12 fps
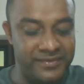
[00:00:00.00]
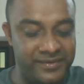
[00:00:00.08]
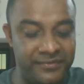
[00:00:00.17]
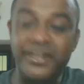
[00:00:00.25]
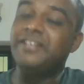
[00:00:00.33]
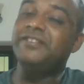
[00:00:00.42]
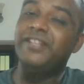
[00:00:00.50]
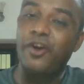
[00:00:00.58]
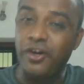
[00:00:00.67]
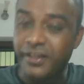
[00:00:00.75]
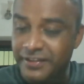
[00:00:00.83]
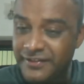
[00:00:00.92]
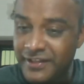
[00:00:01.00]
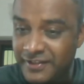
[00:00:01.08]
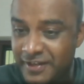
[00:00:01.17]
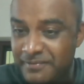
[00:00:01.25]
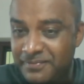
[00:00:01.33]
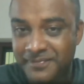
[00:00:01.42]
What is the congress
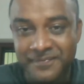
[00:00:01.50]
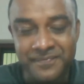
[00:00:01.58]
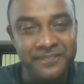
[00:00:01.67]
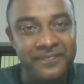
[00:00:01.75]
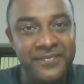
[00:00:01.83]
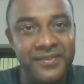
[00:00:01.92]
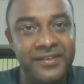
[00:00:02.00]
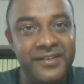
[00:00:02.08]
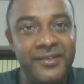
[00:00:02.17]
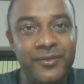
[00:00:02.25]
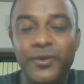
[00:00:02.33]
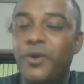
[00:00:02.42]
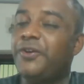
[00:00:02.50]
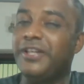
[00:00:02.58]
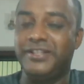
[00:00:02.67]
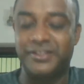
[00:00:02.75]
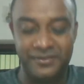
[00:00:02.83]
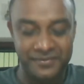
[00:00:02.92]
system? You know
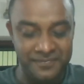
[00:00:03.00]
it.